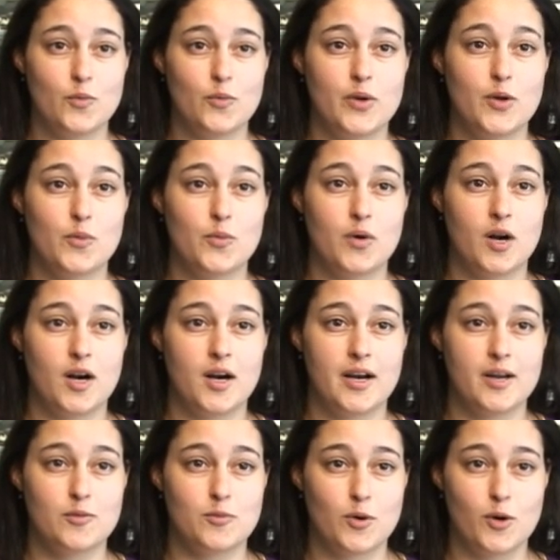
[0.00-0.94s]
we were
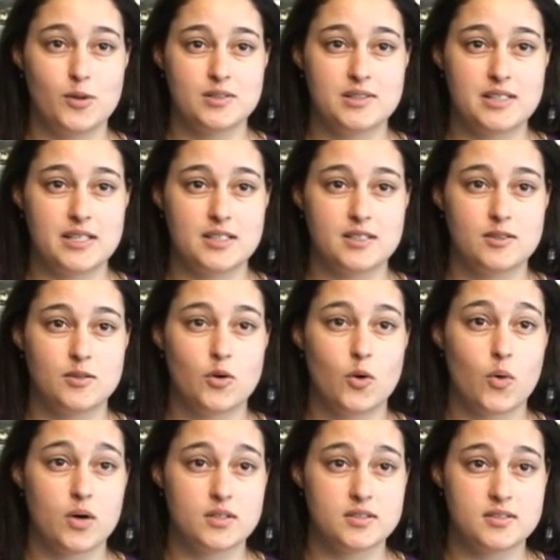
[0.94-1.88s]
enrolled in
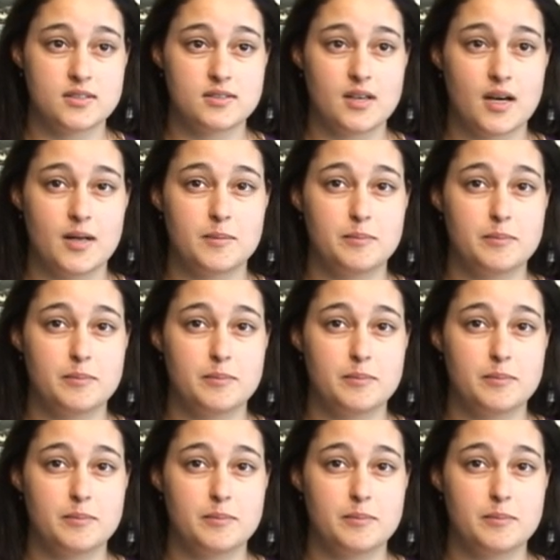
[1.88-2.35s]
courses on